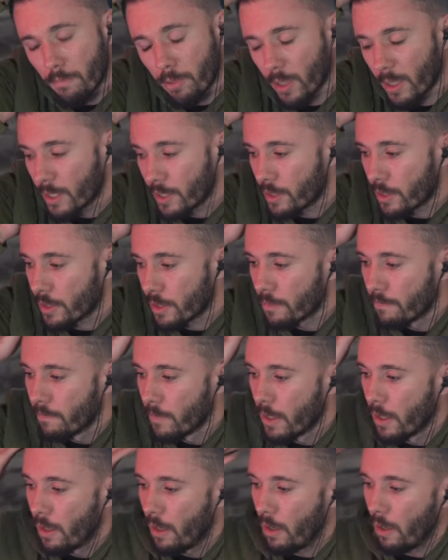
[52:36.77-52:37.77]
in place
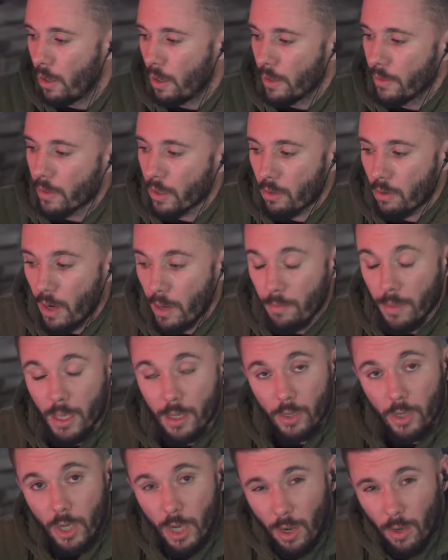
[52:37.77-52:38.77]
on the
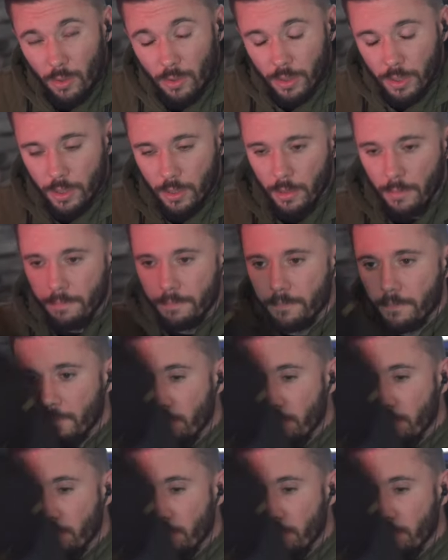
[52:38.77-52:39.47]
Crimean coast.